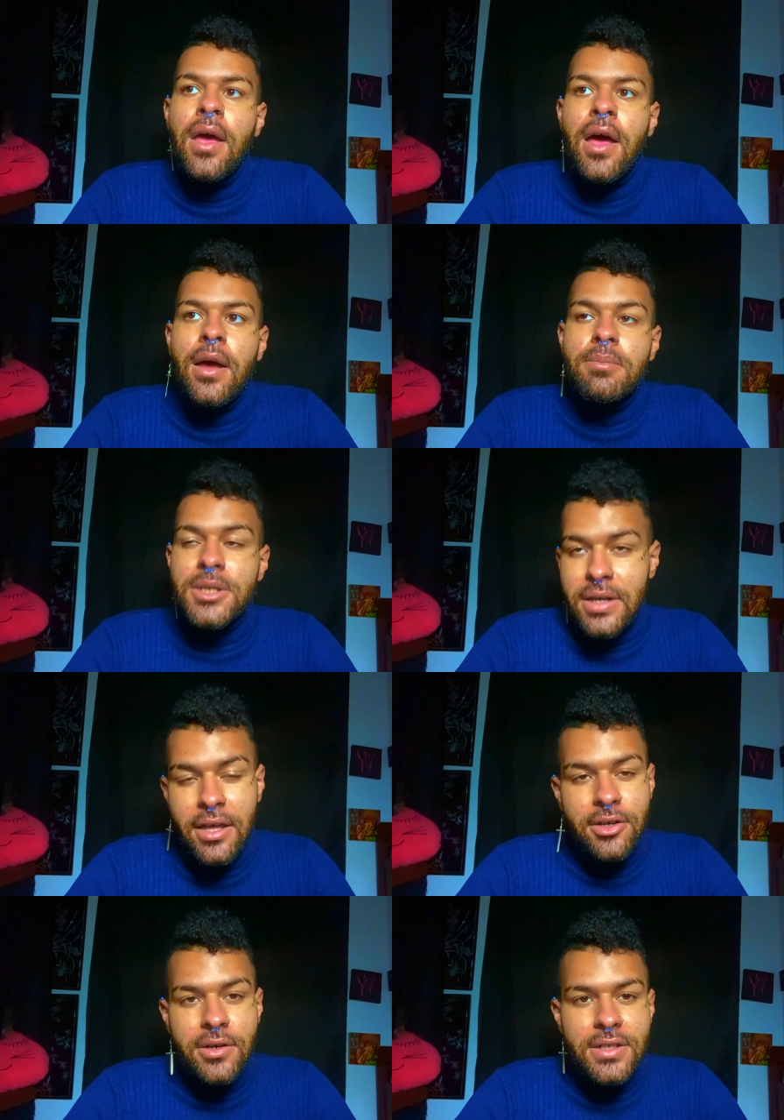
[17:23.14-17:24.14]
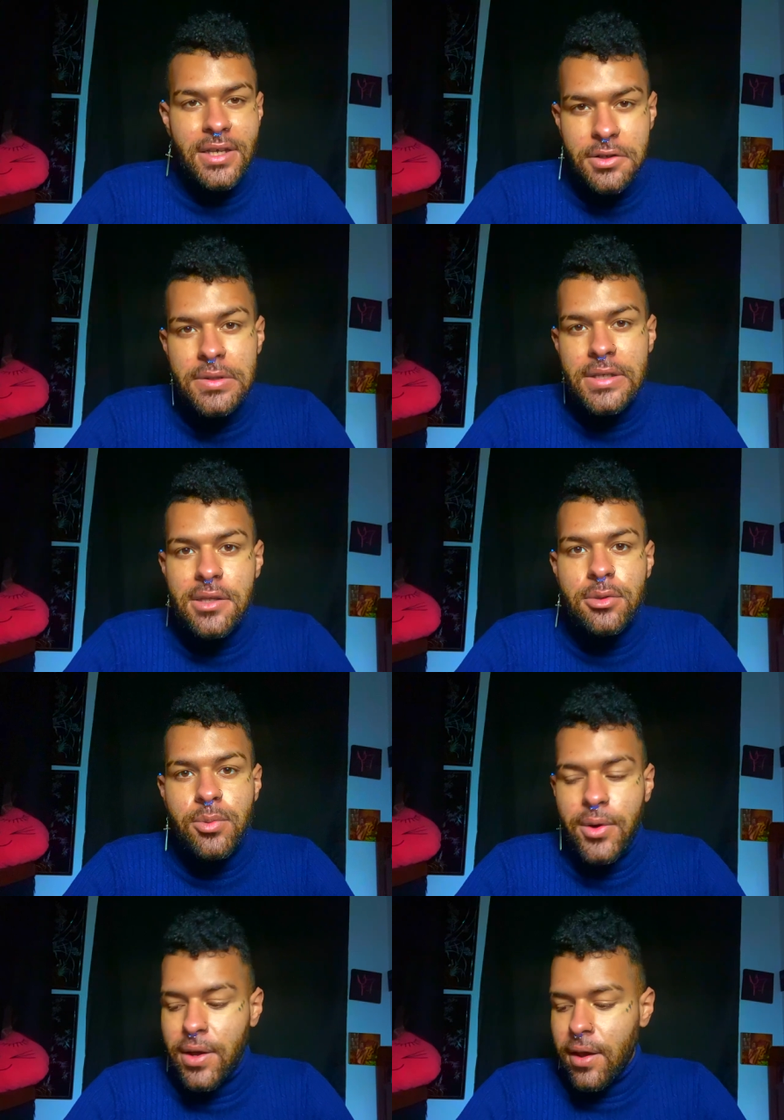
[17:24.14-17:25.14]
um, together. Because I do see this
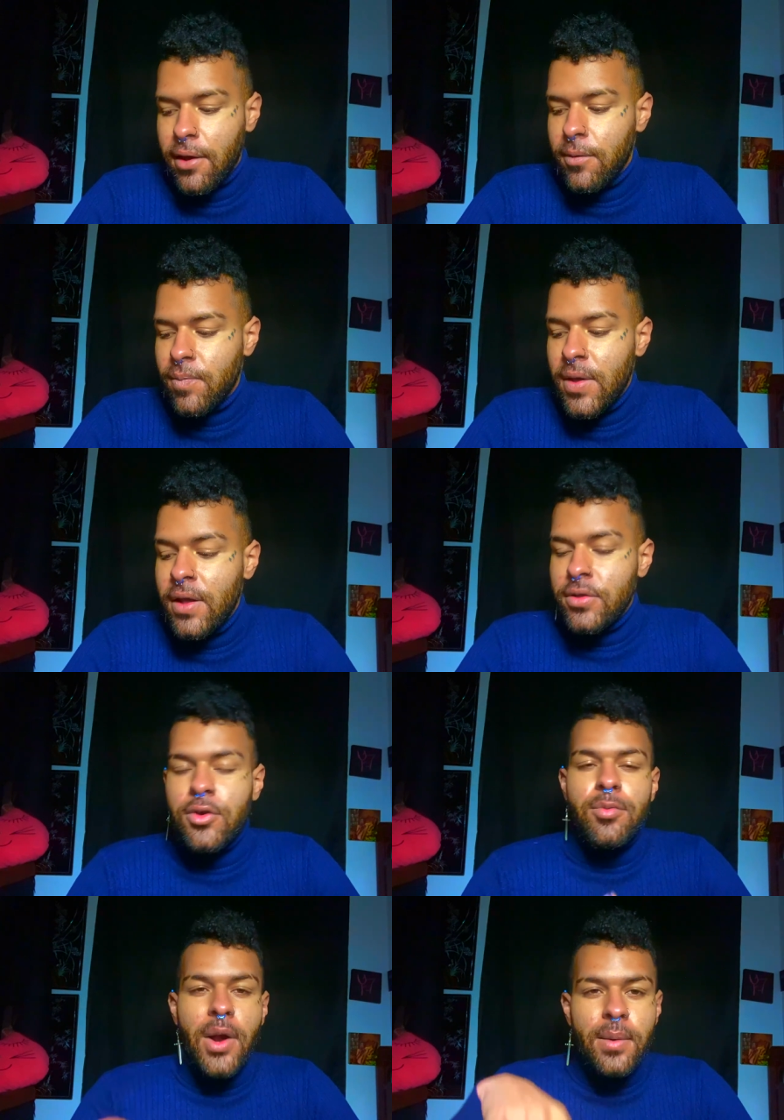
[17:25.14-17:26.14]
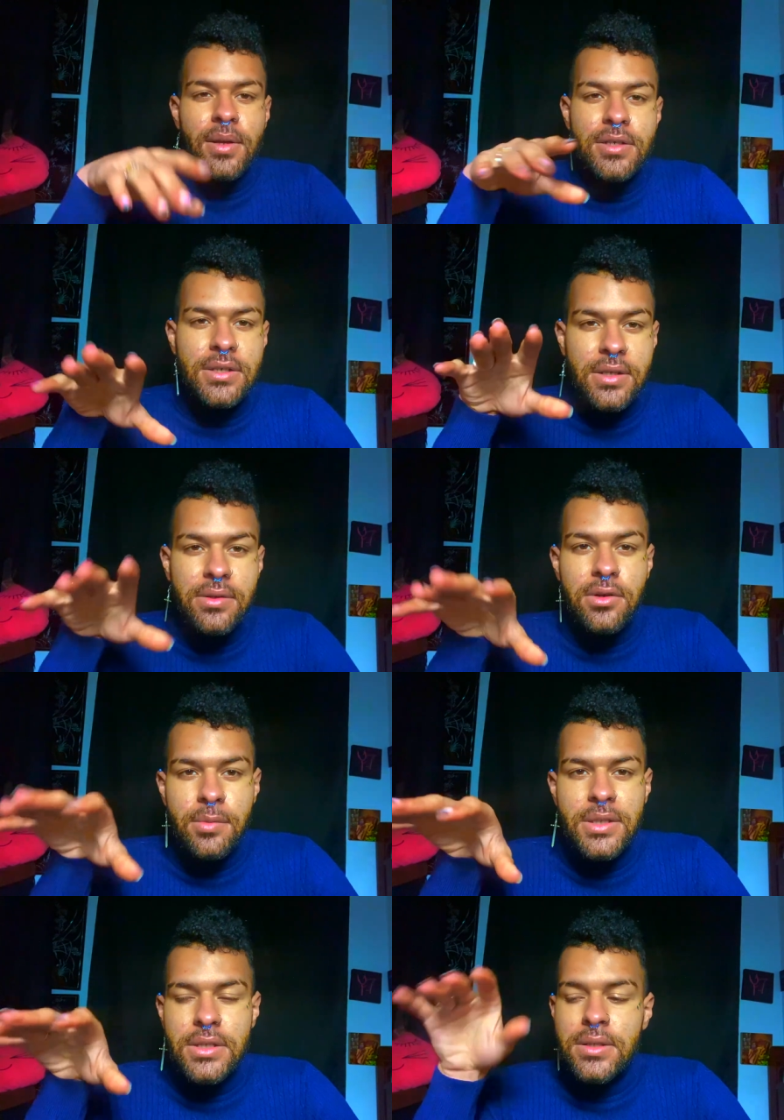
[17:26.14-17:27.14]
working out. They're probably just a little
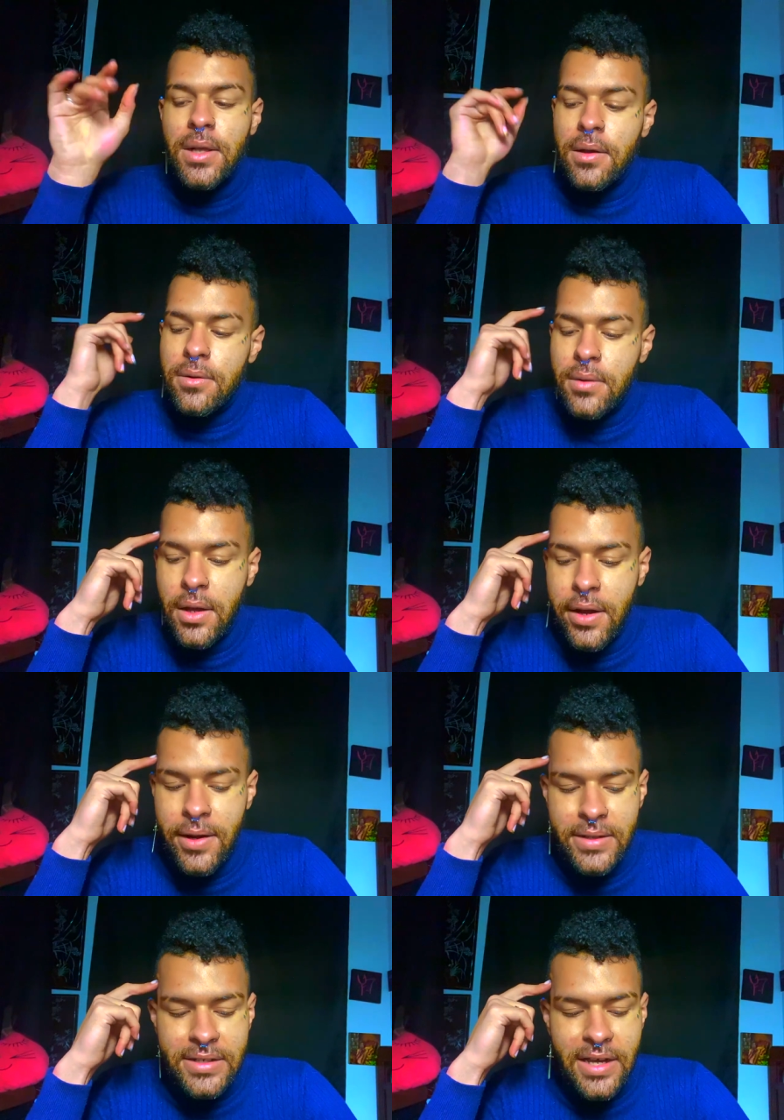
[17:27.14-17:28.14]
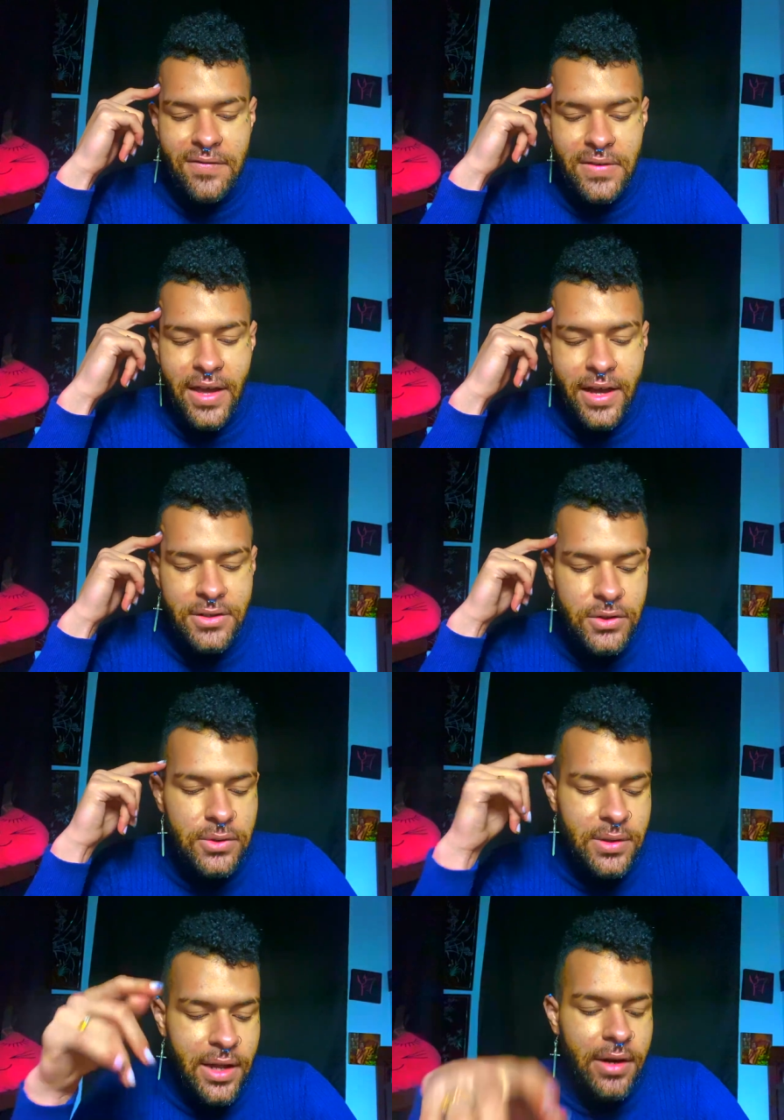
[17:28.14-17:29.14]
bit slow. They definitely have to do
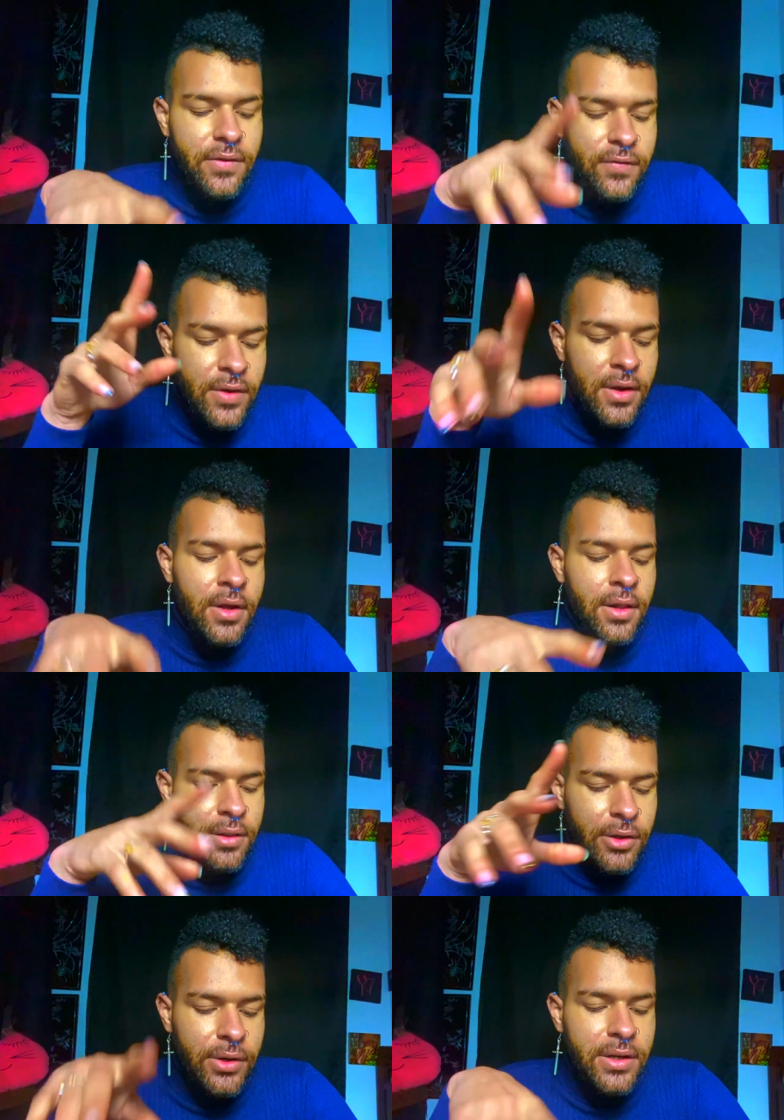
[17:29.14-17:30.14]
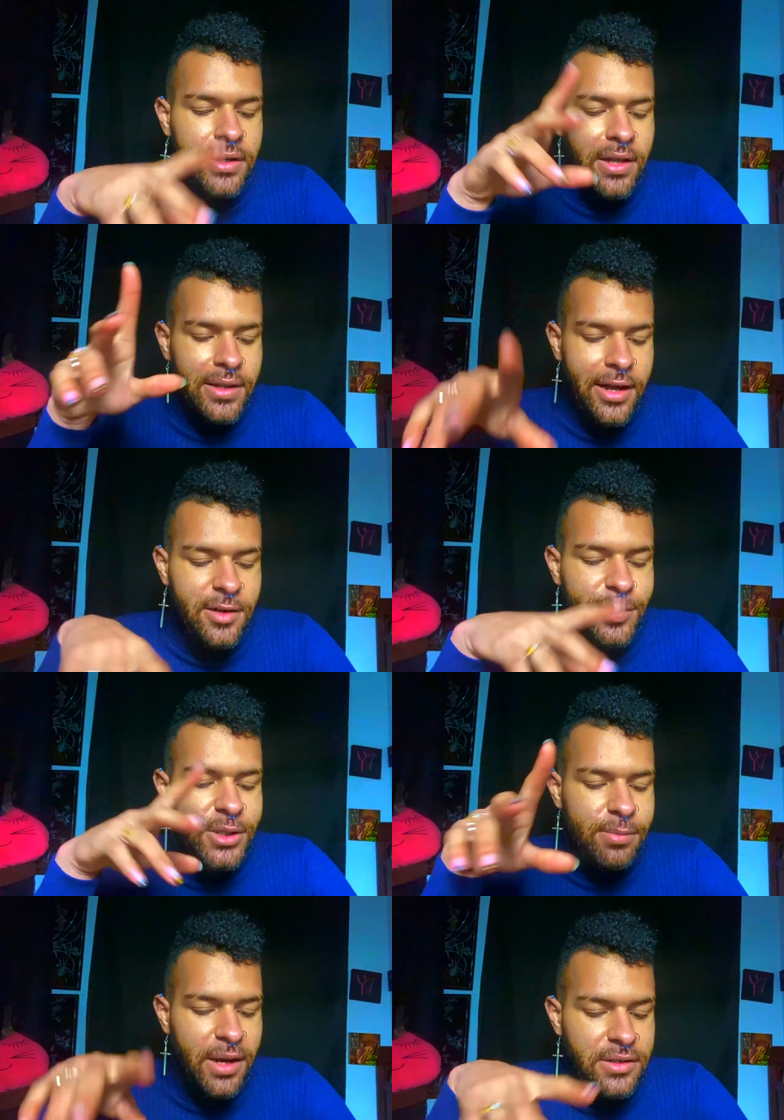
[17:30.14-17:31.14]
a lot of learning a lot of
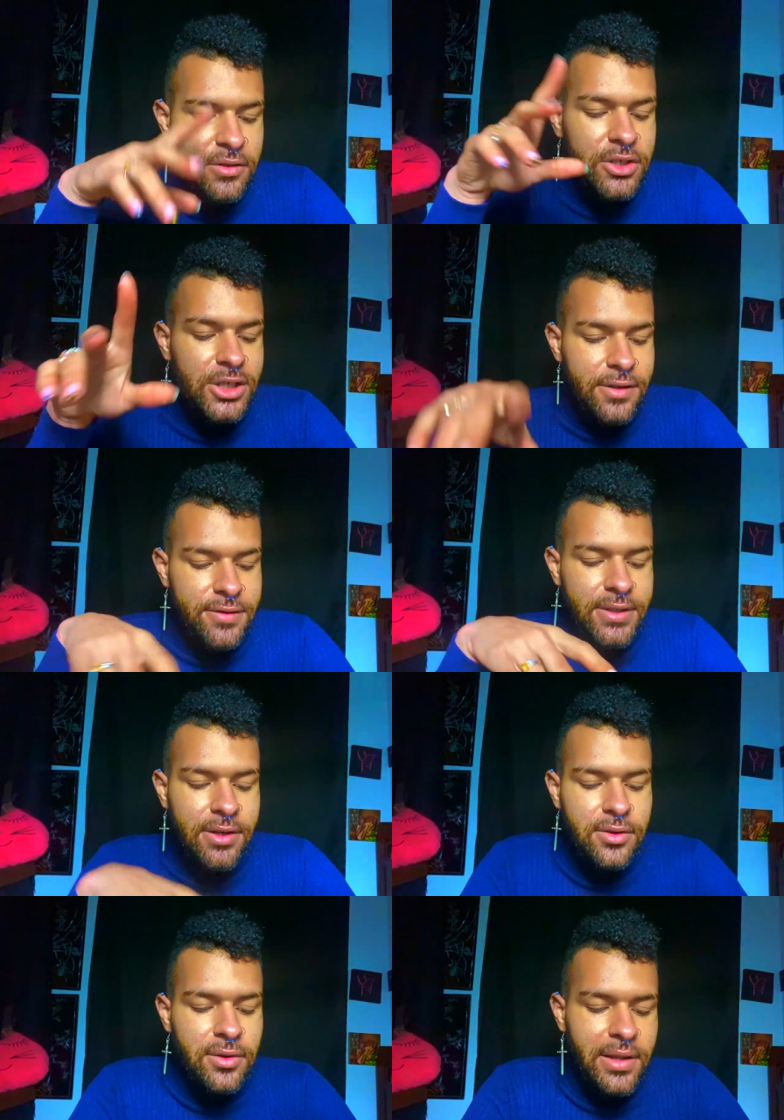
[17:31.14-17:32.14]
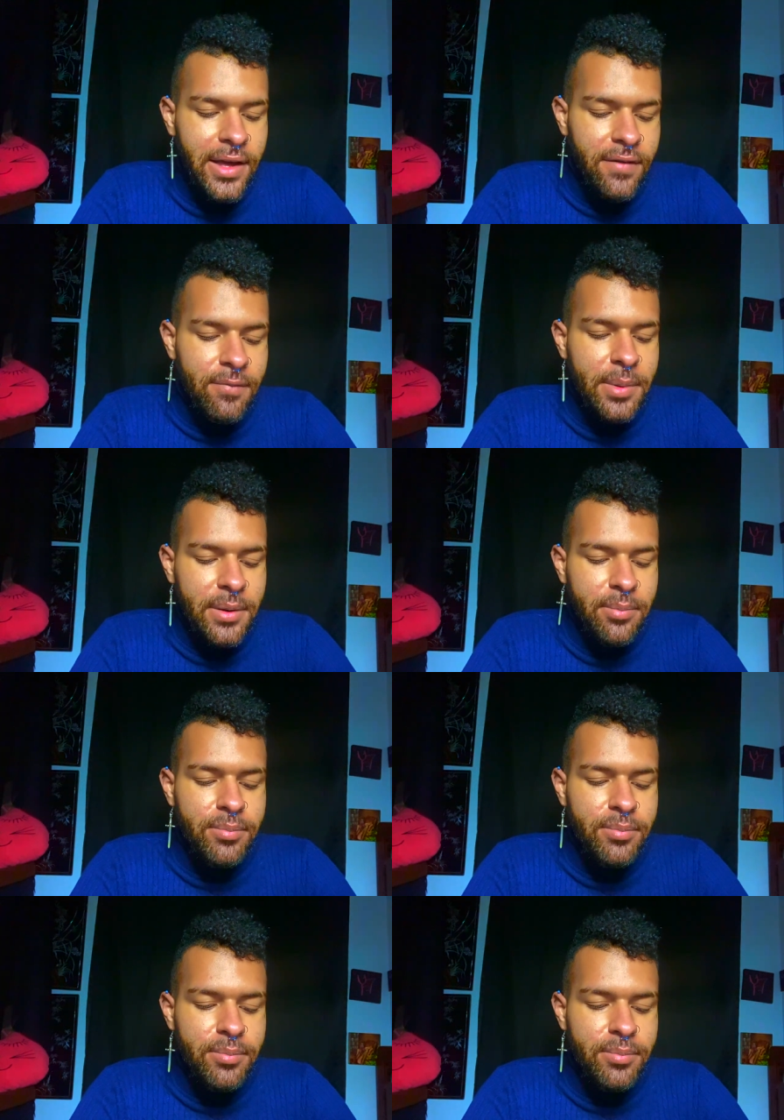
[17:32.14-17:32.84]
perspective shifts in their life, but